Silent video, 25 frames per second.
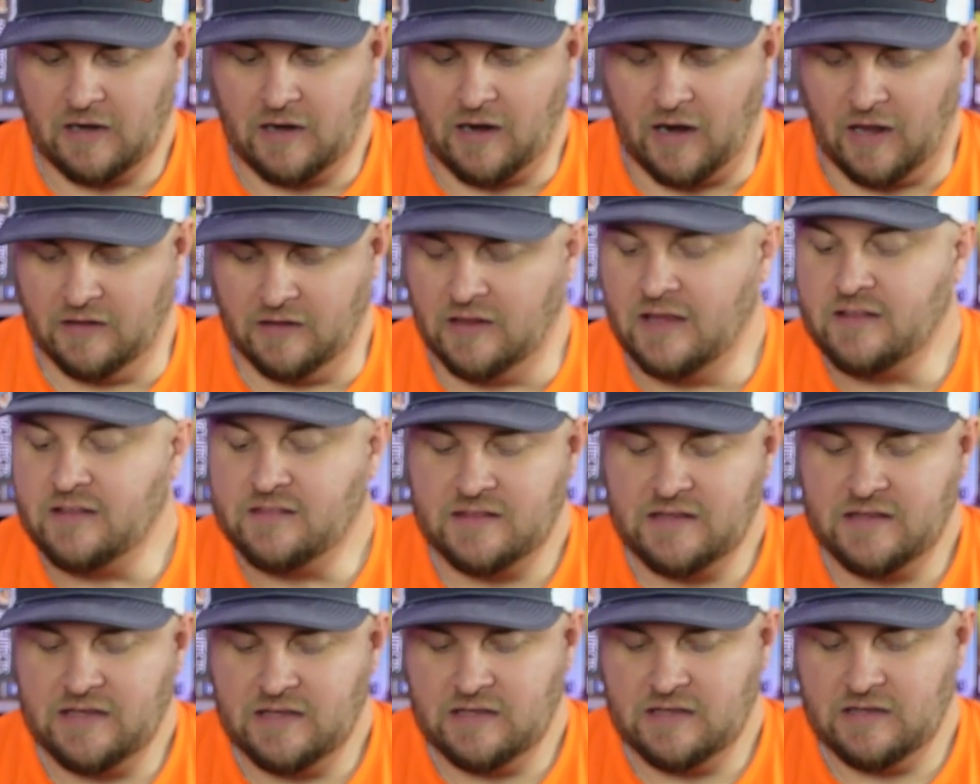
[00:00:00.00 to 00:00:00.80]
I
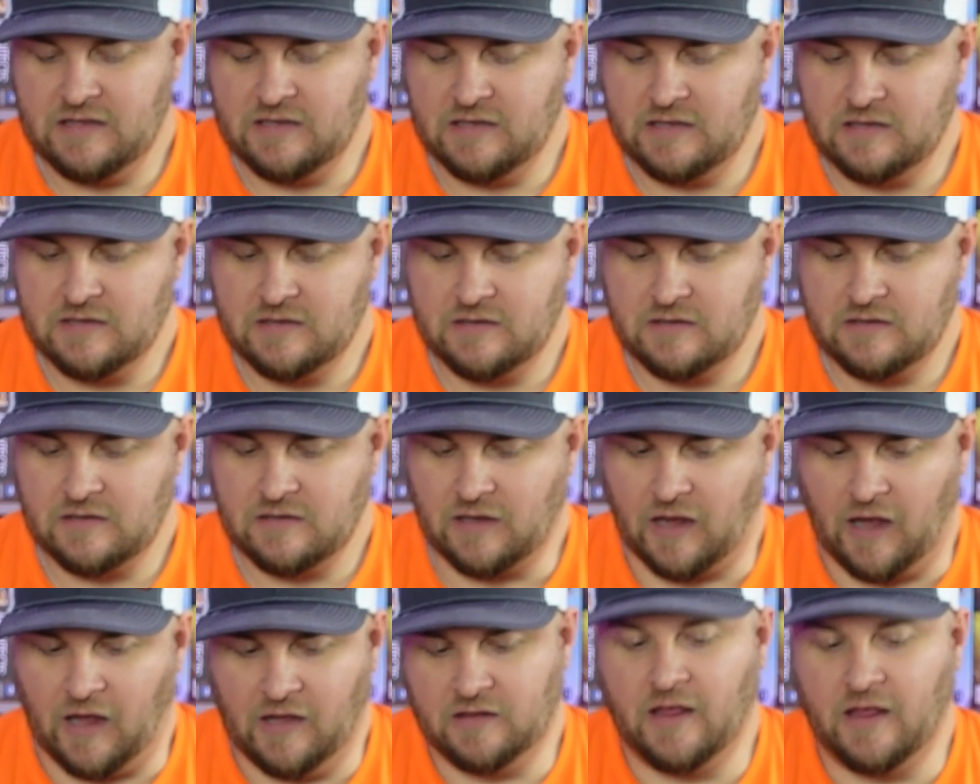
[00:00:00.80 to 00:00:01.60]

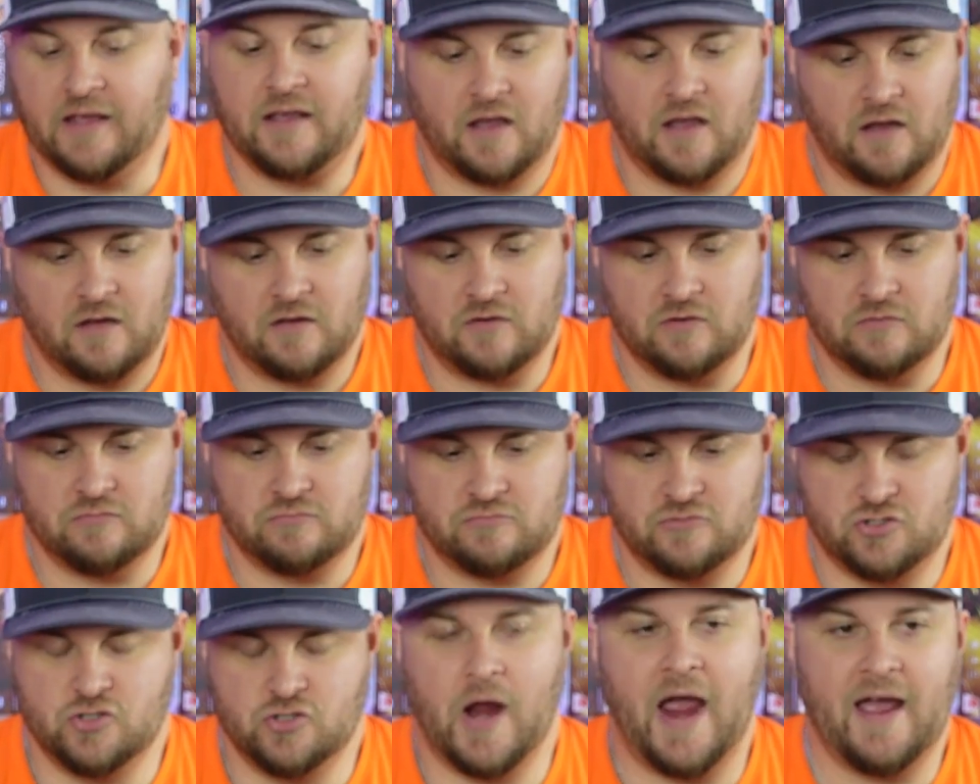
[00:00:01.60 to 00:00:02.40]
like
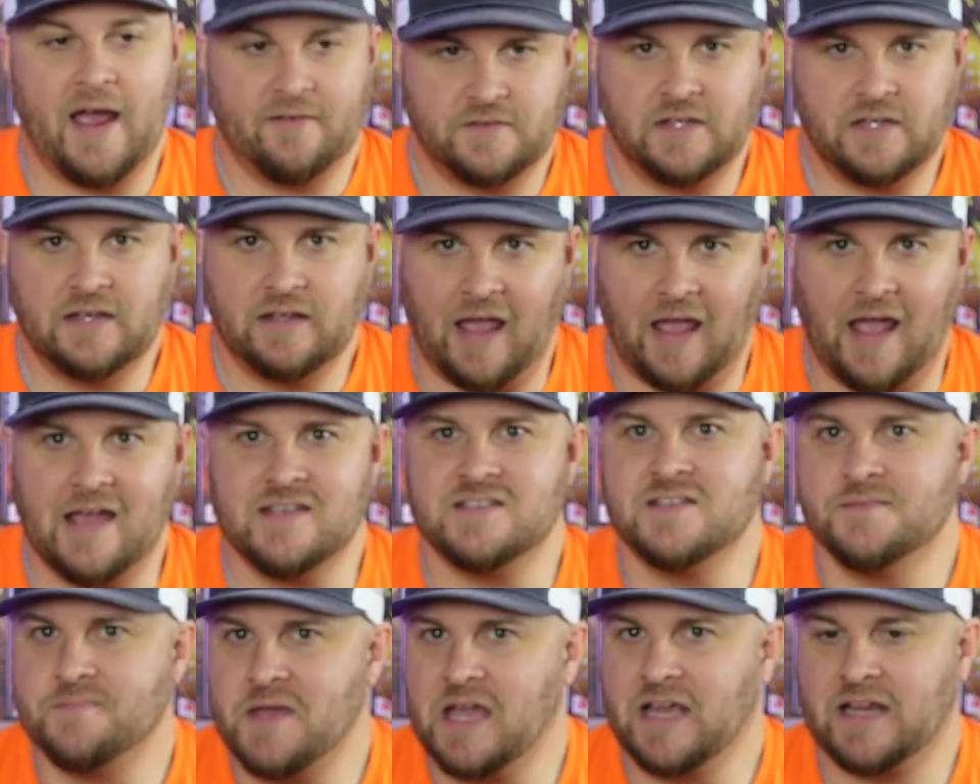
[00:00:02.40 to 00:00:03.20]
drafting
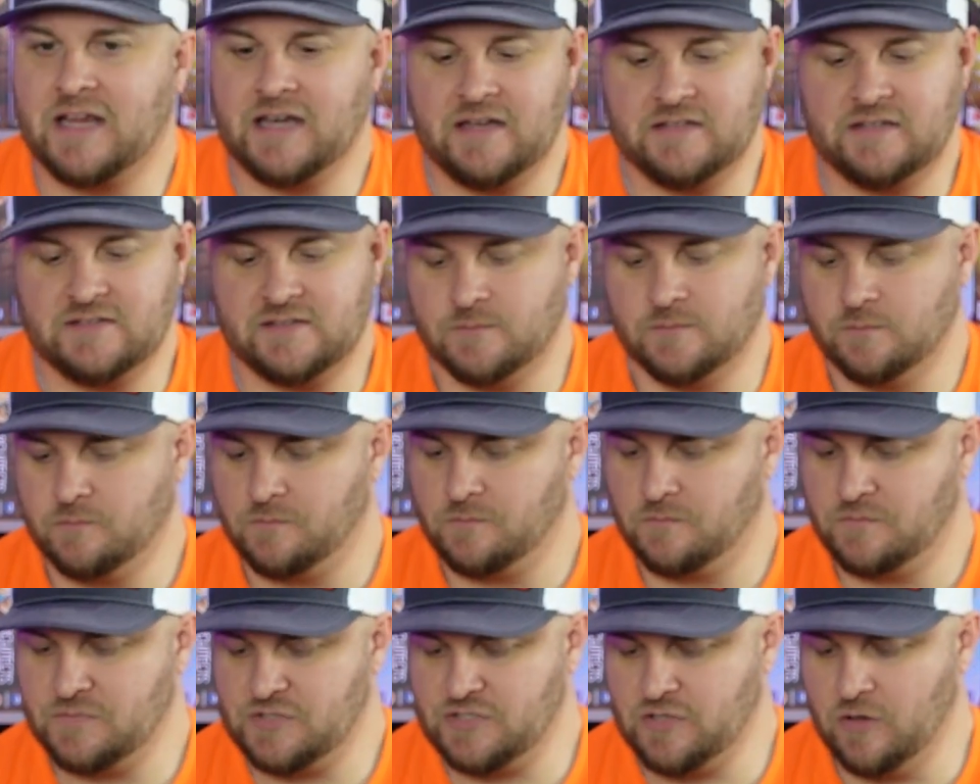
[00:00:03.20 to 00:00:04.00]
as a mechanism,
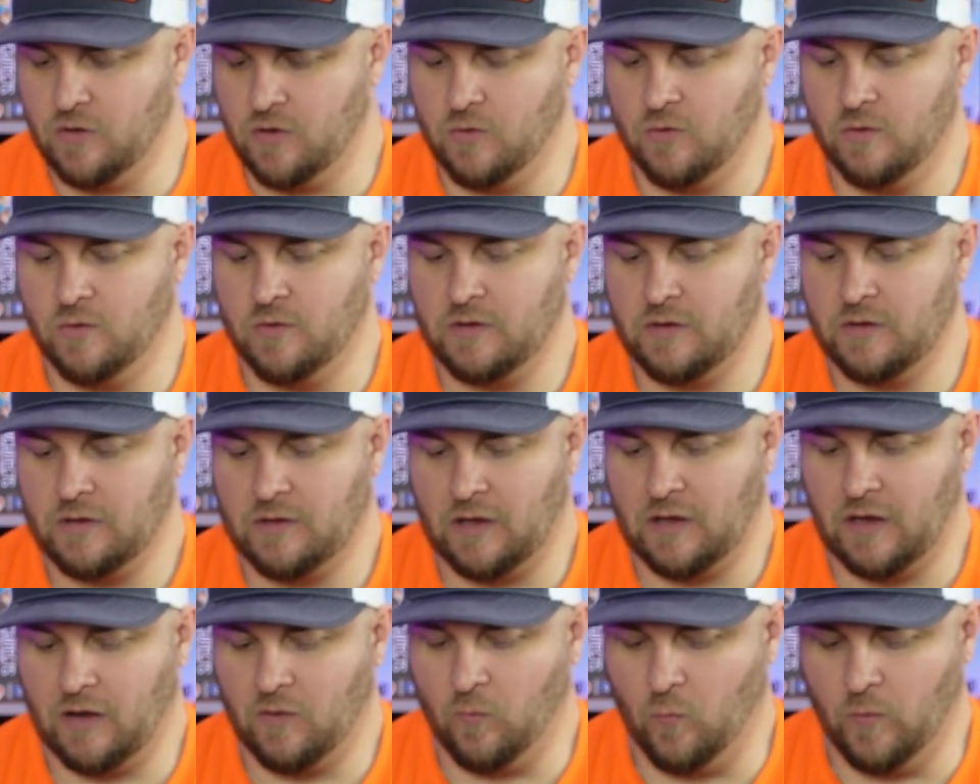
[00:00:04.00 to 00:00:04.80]
so
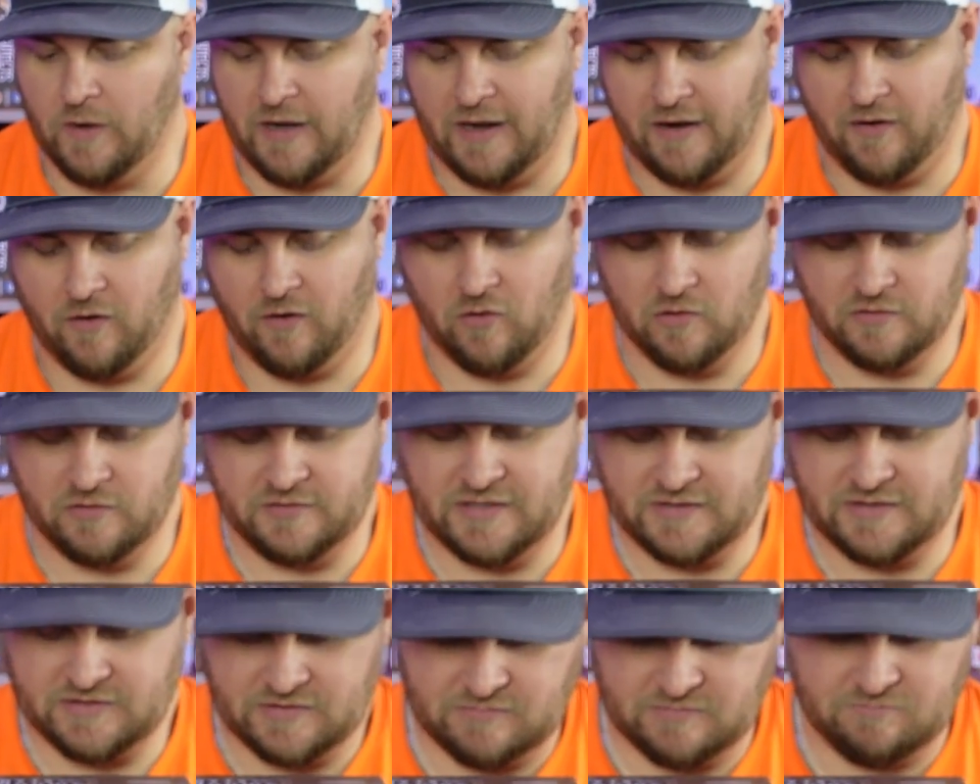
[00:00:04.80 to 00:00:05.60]
when I heard
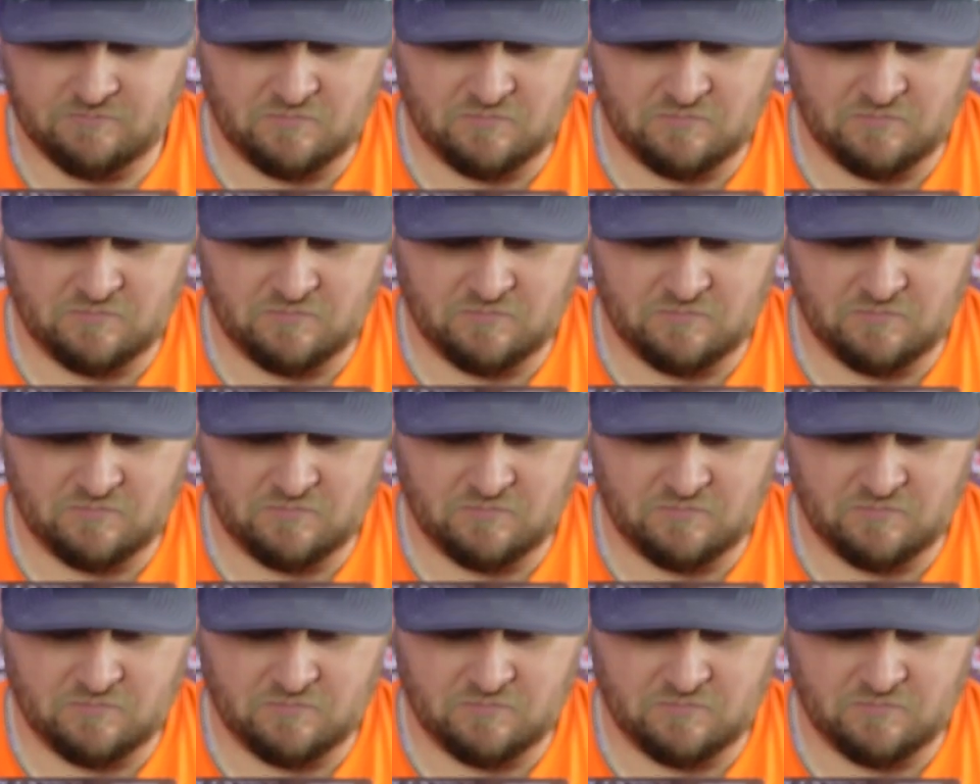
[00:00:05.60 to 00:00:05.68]
that